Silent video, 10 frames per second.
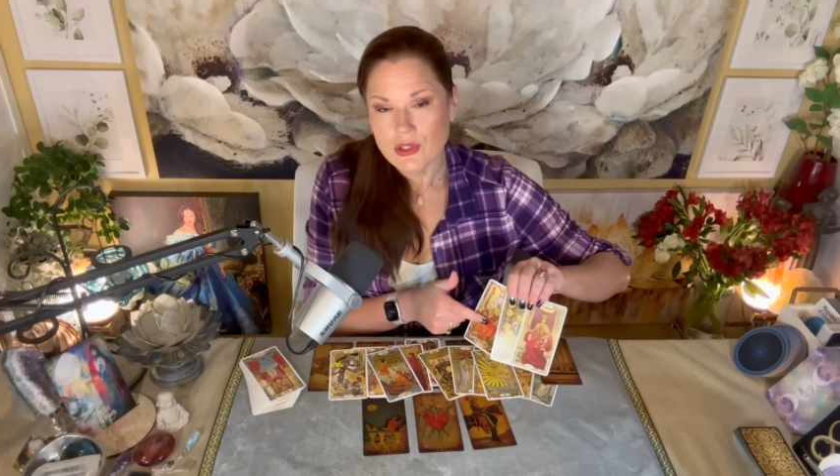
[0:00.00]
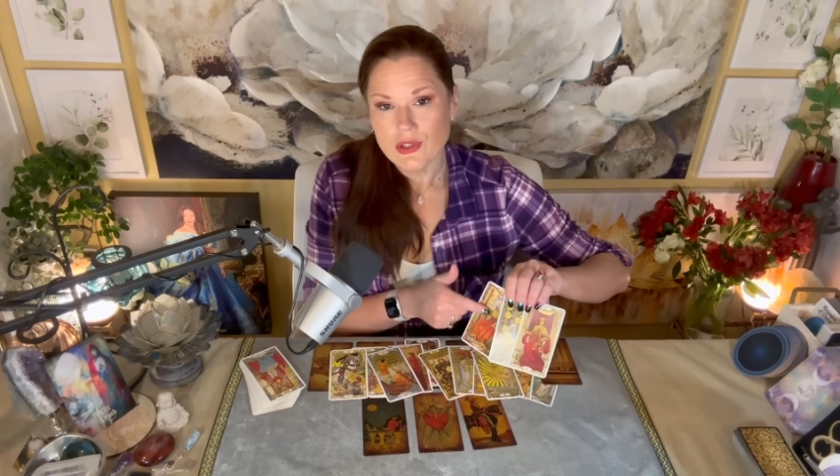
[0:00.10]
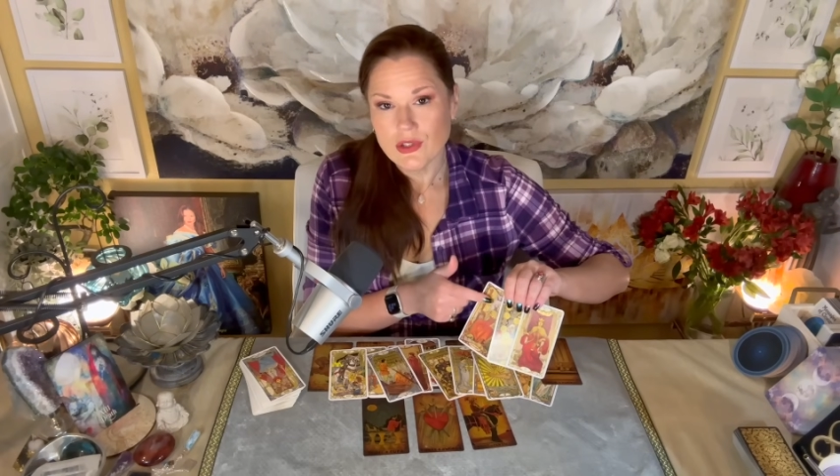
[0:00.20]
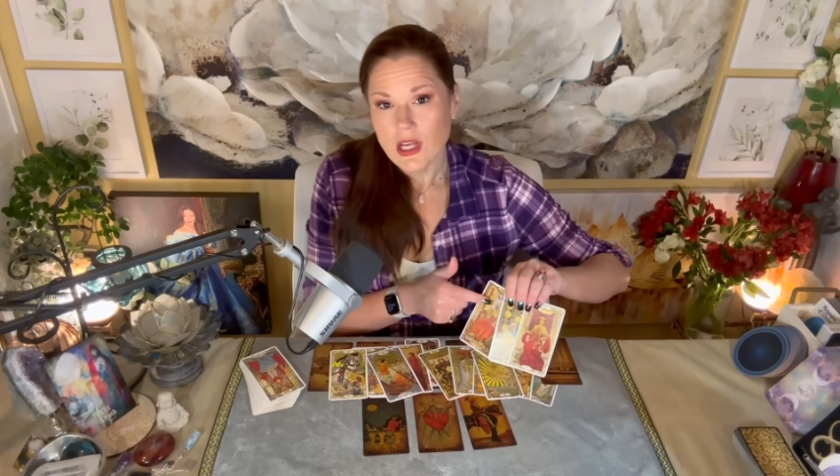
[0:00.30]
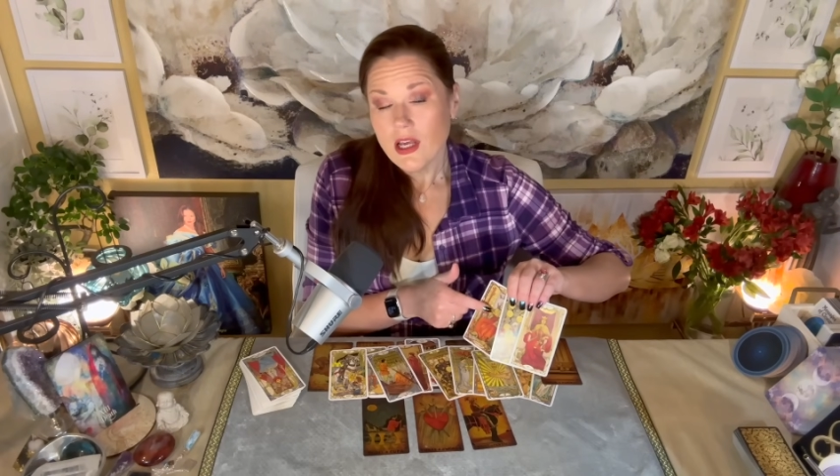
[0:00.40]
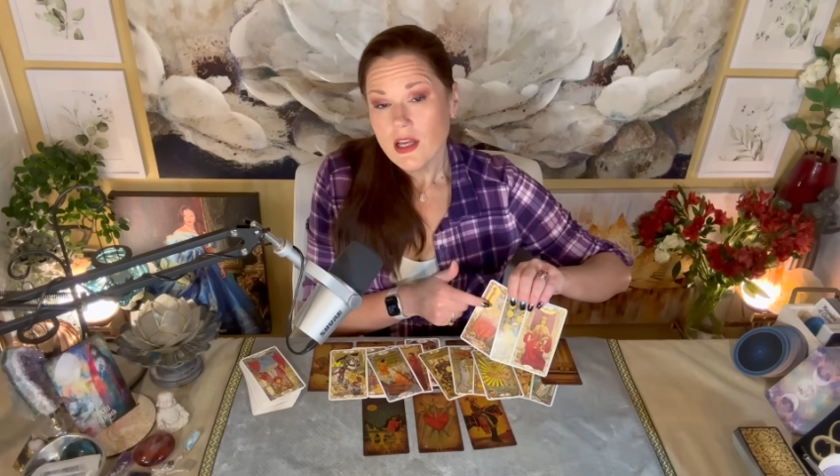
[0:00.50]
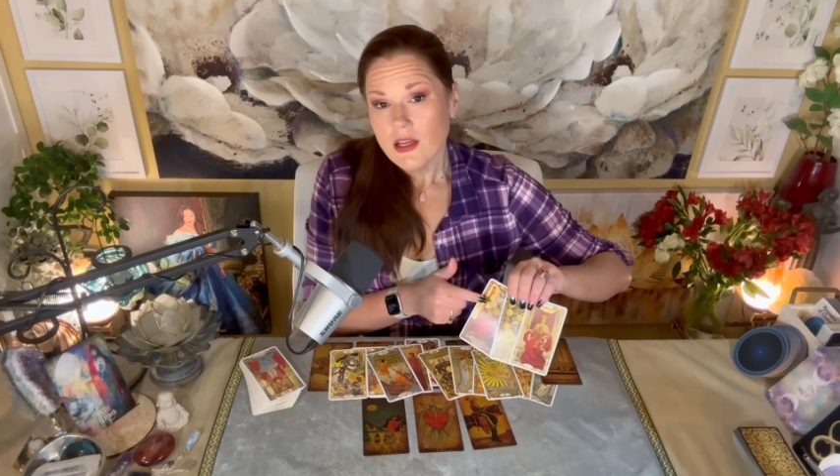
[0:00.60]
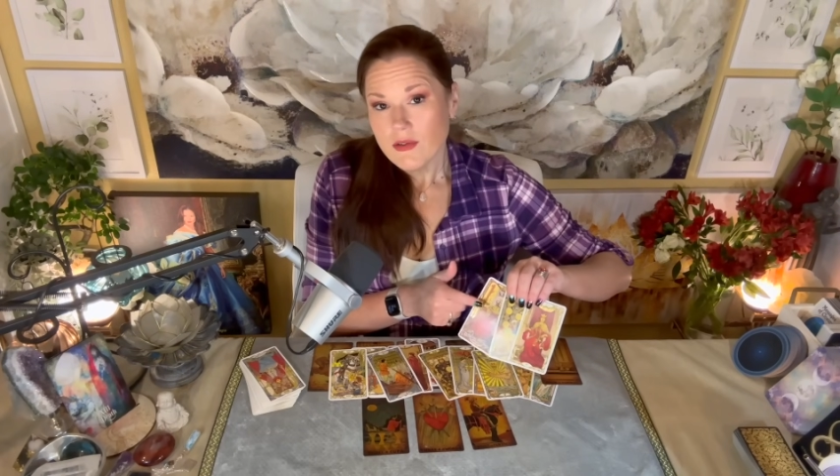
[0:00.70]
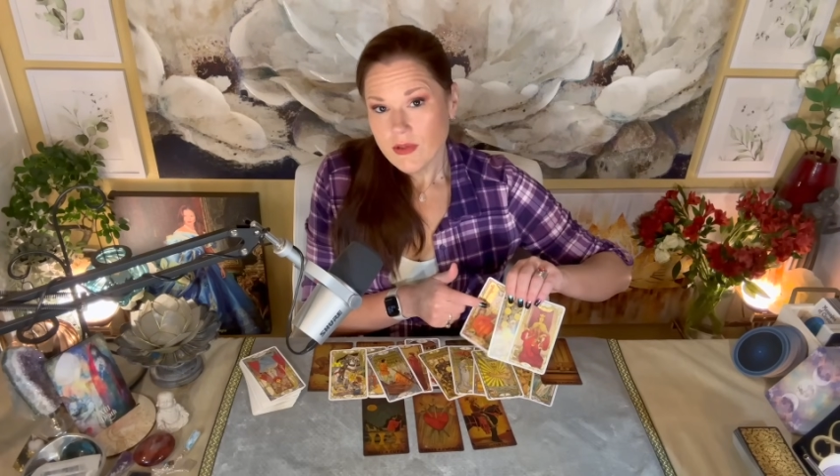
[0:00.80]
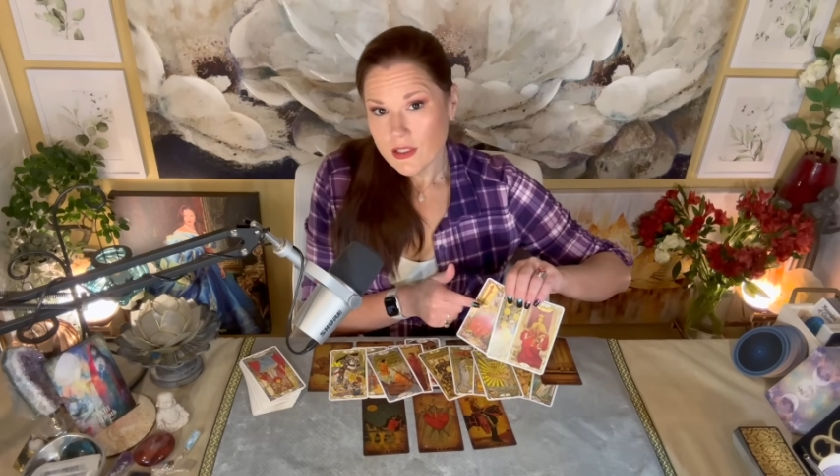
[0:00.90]
This is
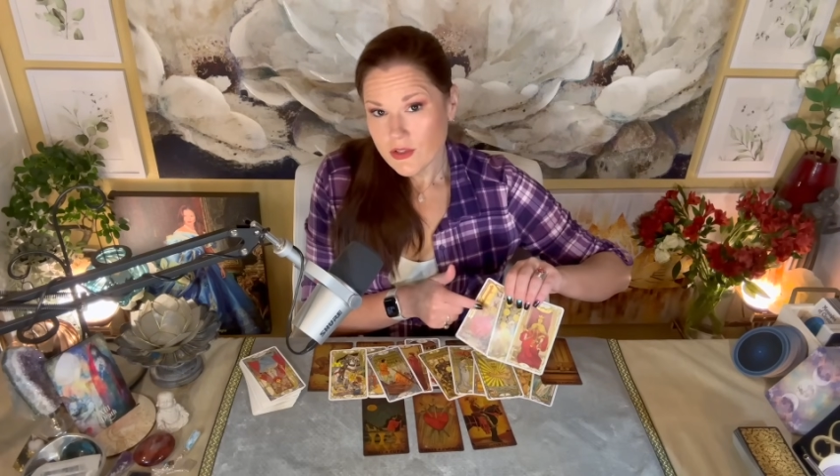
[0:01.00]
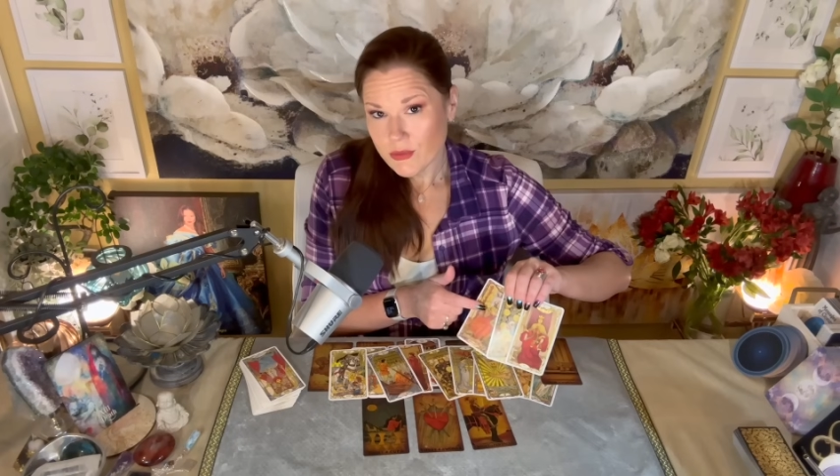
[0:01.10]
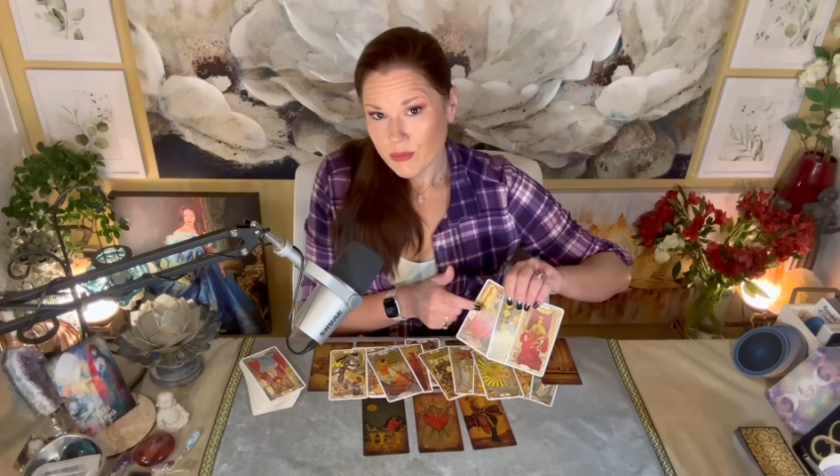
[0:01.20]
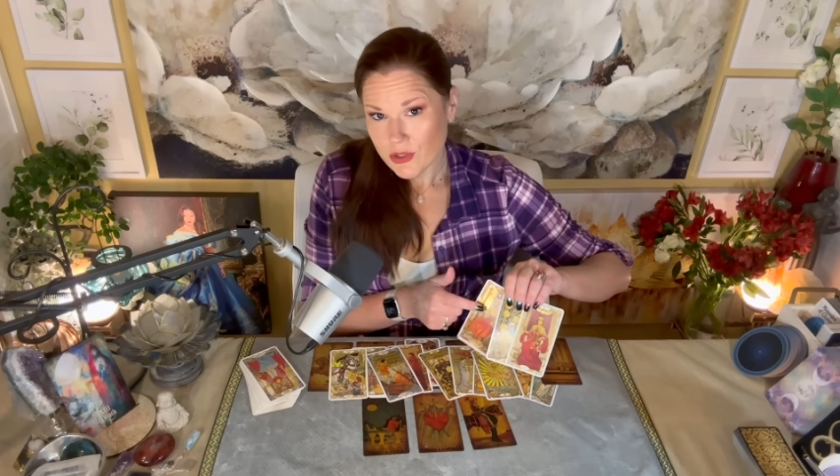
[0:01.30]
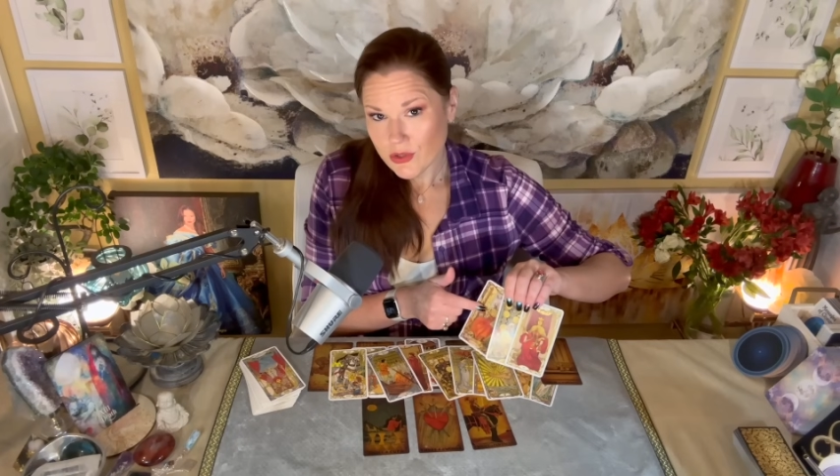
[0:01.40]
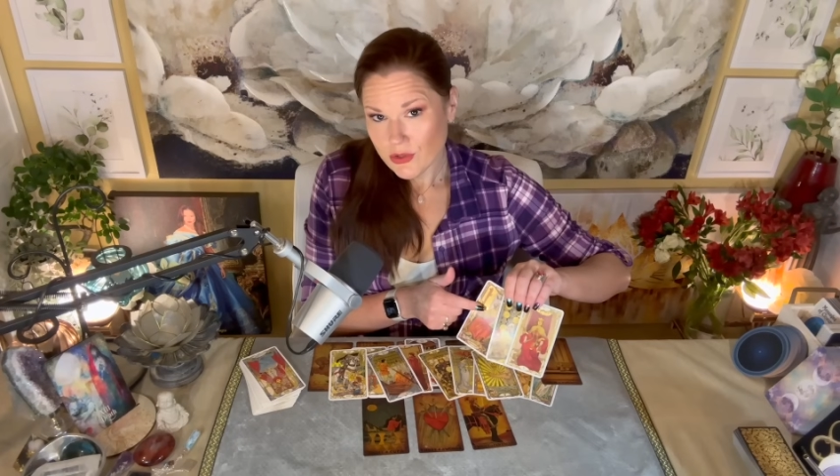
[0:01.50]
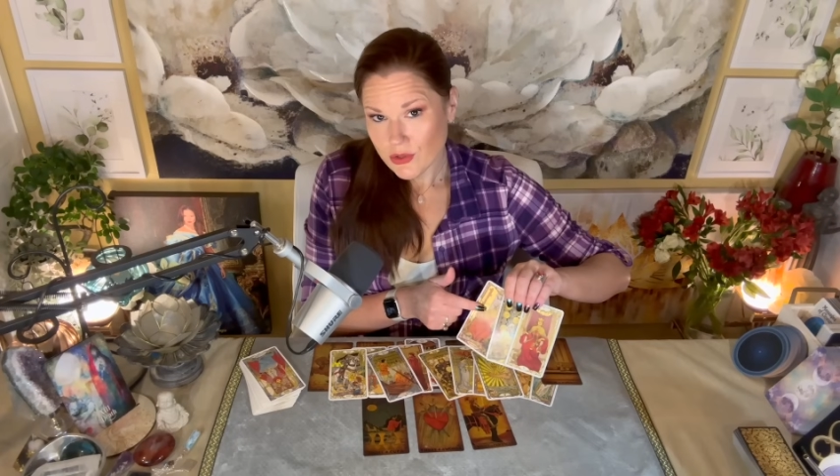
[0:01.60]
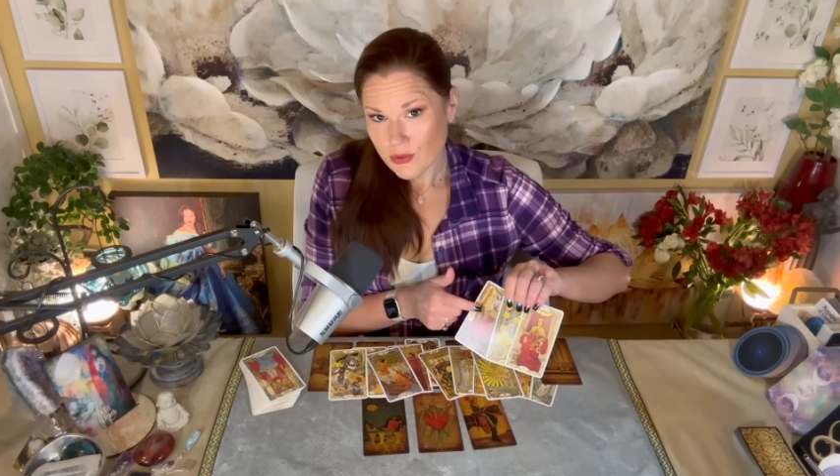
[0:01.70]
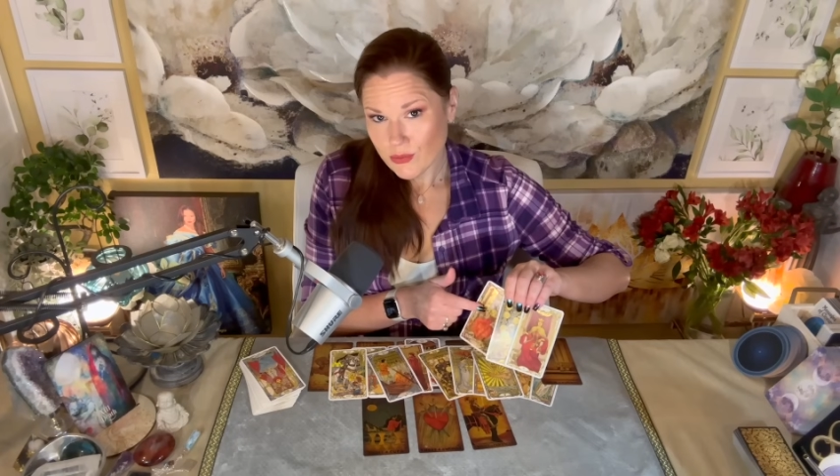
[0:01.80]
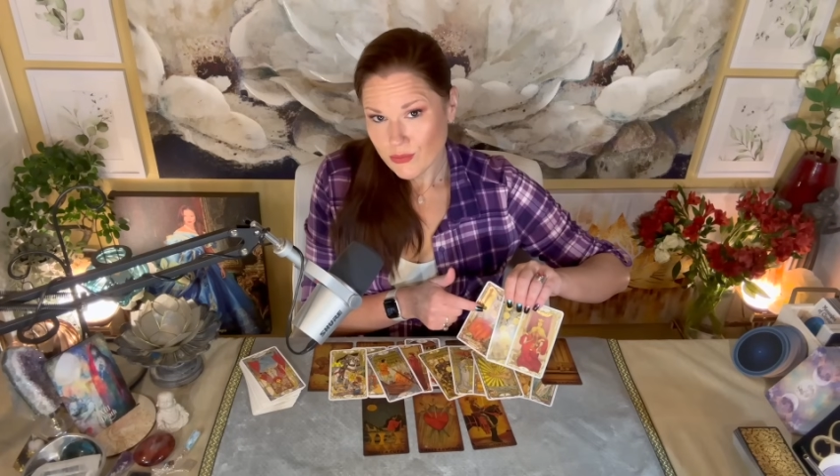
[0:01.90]
fire's ambition,
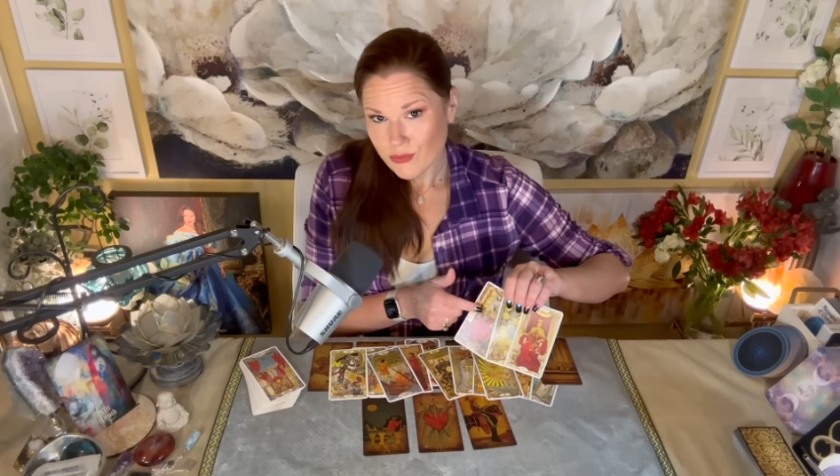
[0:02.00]
too.